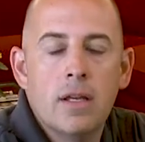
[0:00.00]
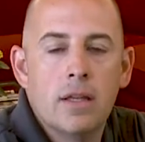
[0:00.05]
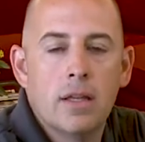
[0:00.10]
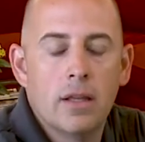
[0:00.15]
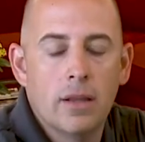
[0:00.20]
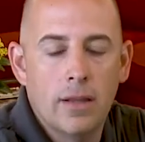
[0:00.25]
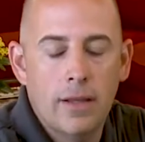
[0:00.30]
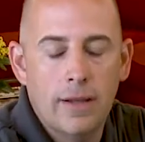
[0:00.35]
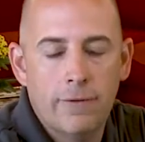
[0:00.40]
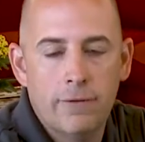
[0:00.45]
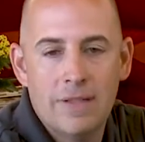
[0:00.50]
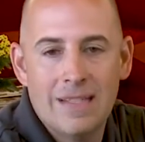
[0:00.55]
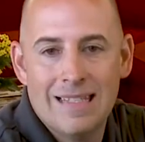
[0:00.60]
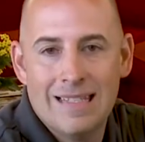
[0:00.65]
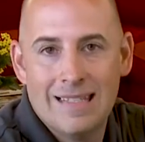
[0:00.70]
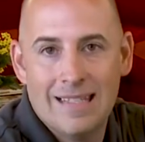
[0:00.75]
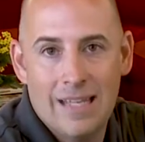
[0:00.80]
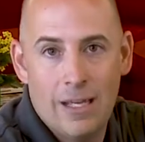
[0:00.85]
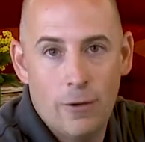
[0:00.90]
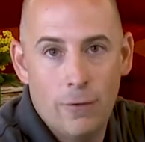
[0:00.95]
The lift
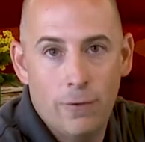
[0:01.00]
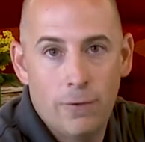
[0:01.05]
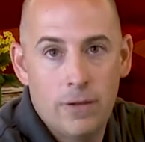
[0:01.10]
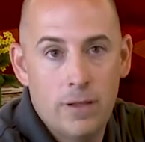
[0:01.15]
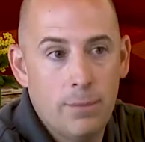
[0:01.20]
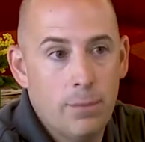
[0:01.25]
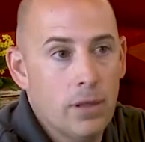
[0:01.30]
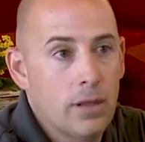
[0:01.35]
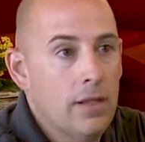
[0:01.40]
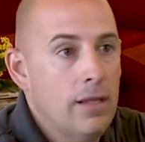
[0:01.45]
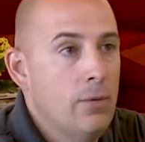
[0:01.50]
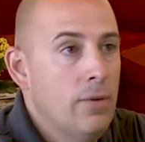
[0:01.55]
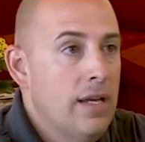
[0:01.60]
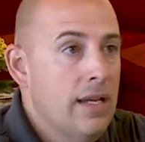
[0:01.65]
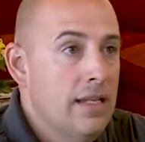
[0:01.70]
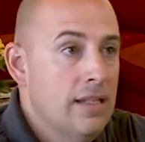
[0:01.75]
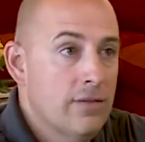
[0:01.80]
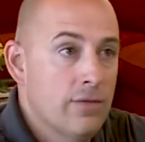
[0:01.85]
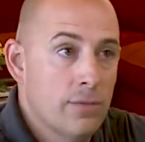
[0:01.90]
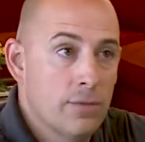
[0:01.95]
itself typically
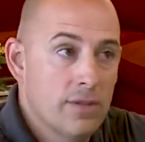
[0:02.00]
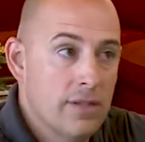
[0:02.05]
weighs from